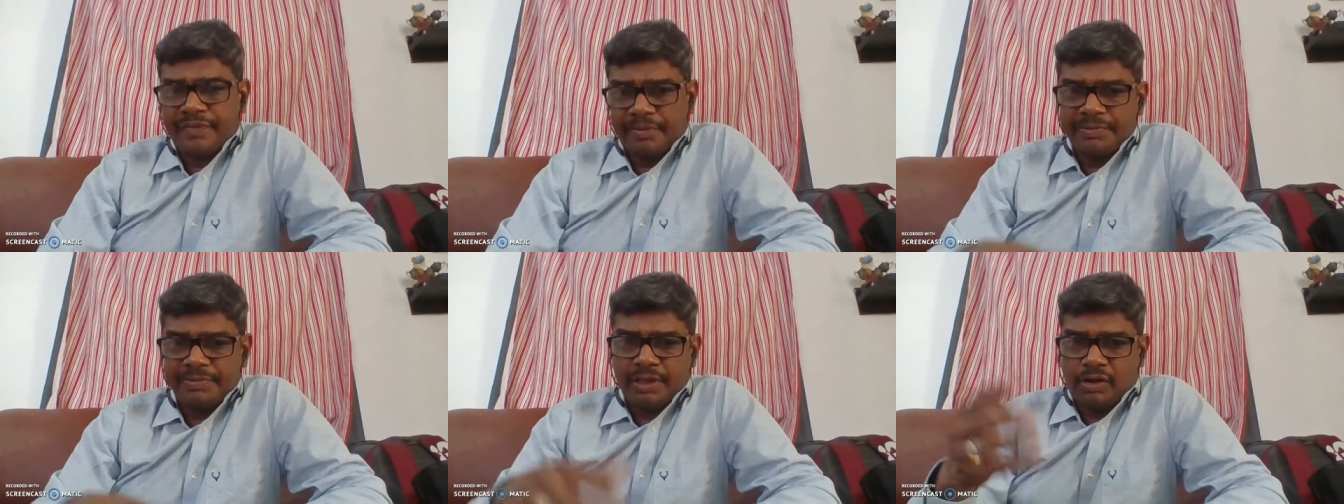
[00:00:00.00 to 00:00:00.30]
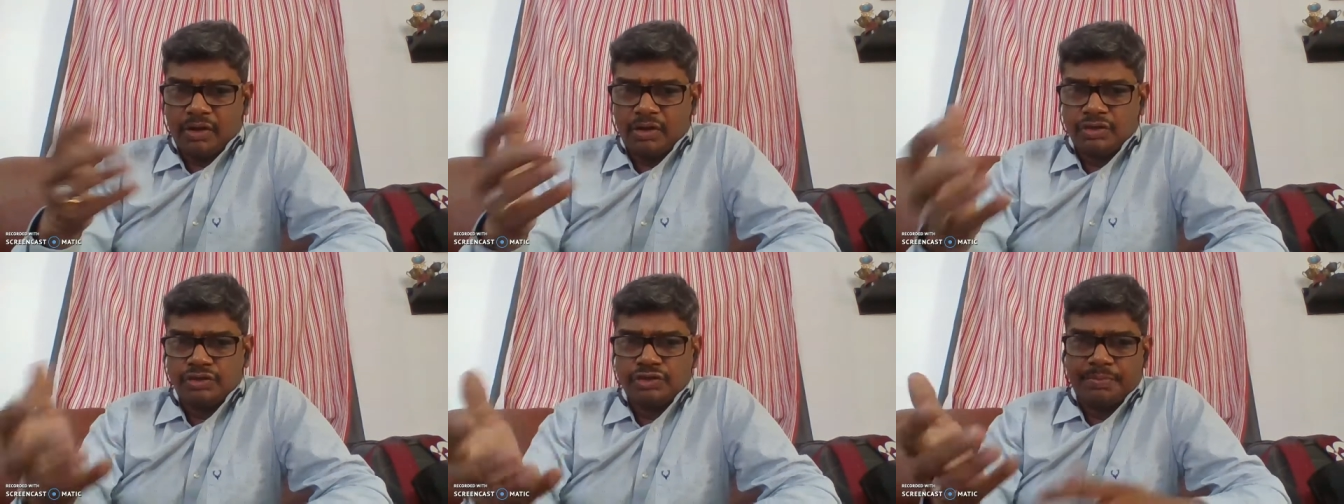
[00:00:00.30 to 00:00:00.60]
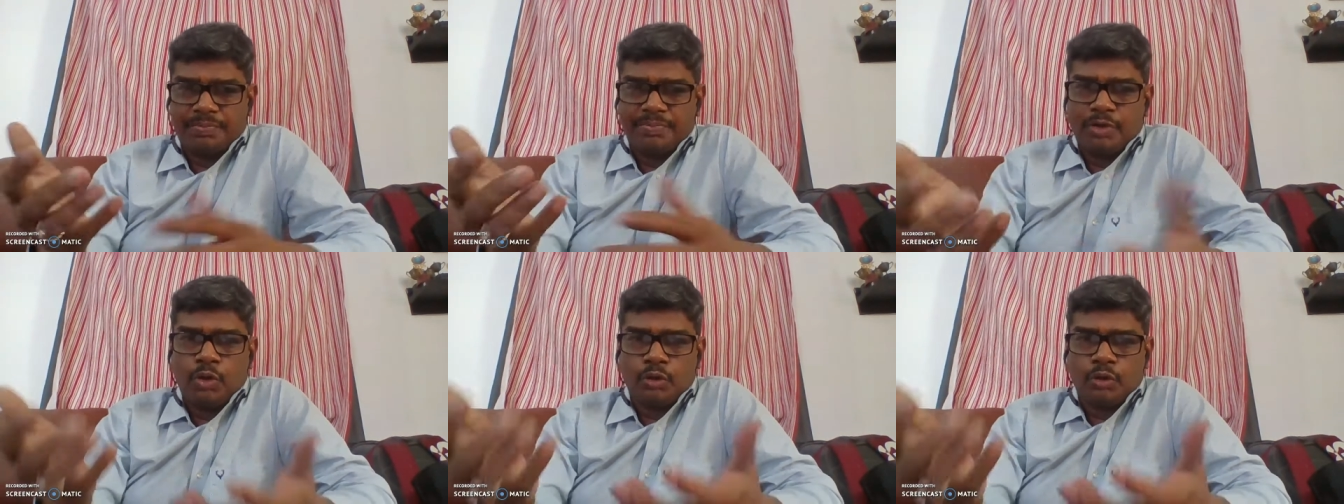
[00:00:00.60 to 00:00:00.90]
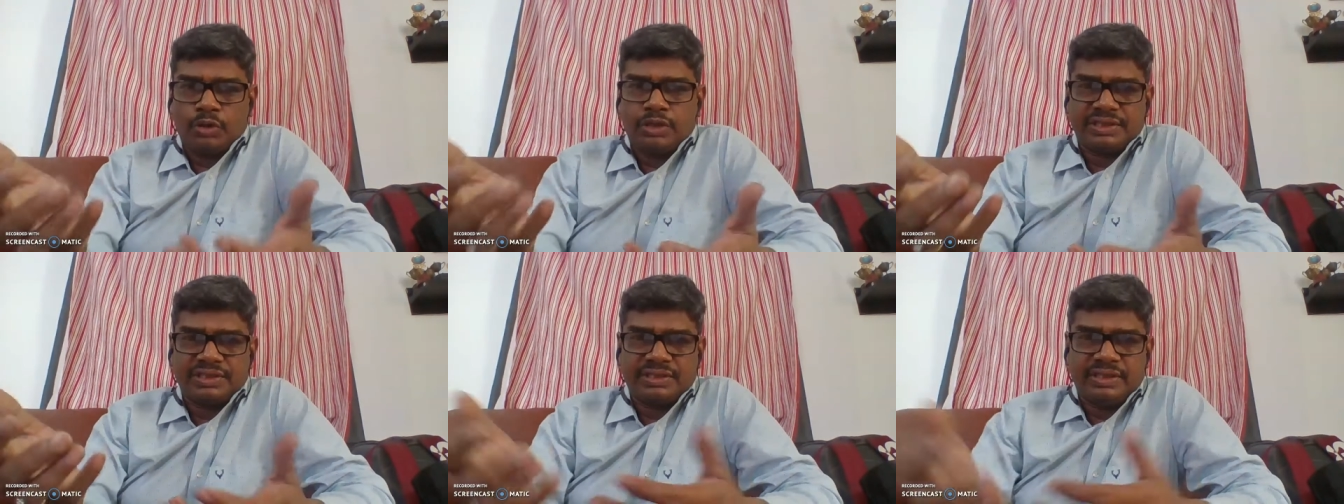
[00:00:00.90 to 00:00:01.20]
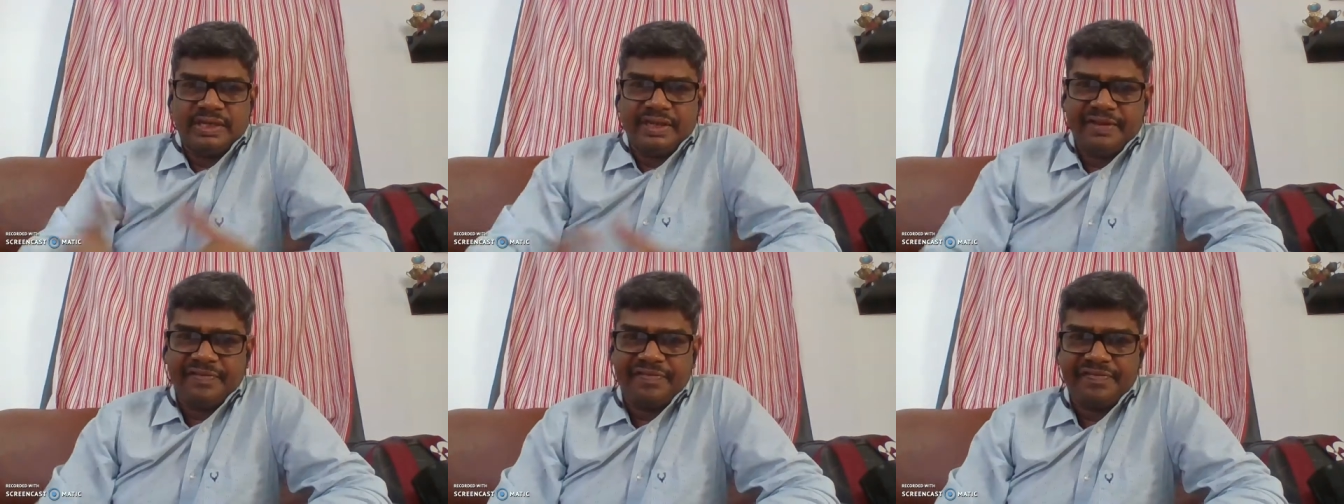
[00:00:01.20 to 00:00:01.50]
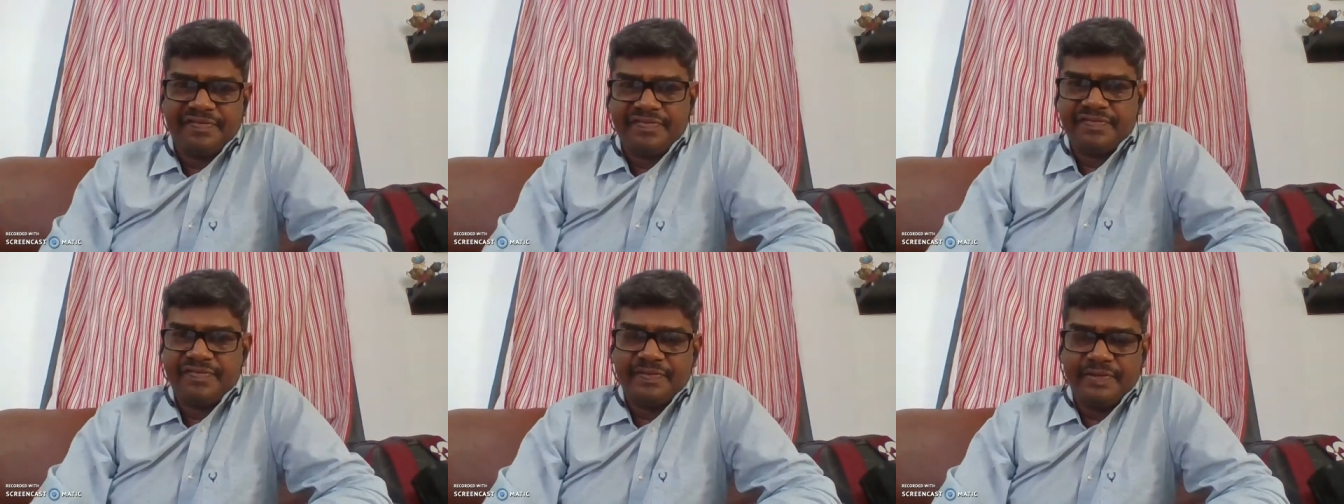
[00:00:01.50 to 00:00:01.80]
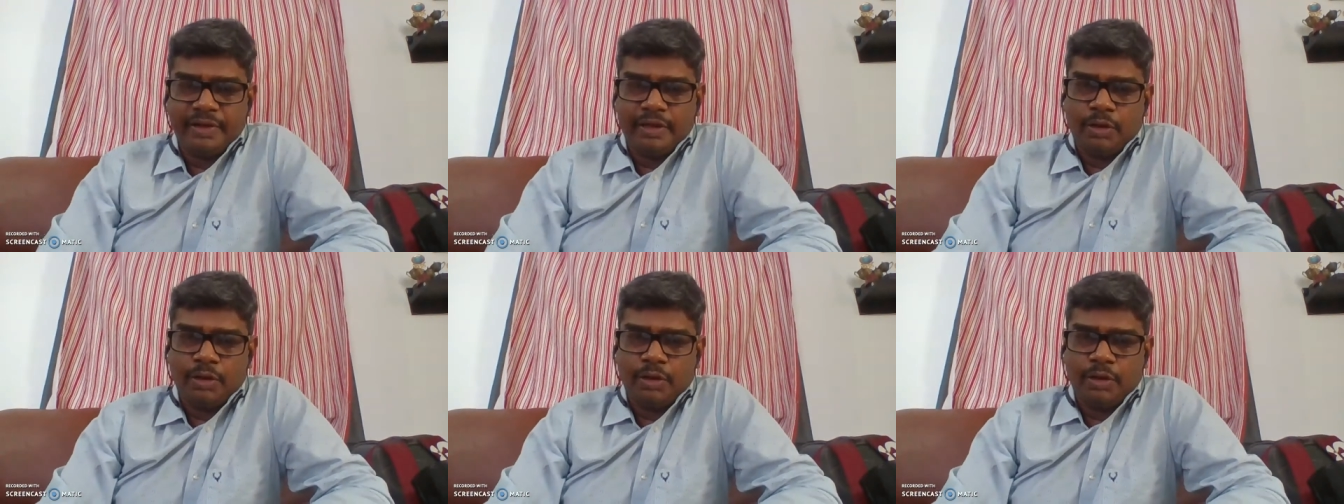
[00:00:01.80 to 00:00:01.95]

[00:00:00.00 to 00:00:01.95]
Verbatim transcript: from the concept lotus leaf.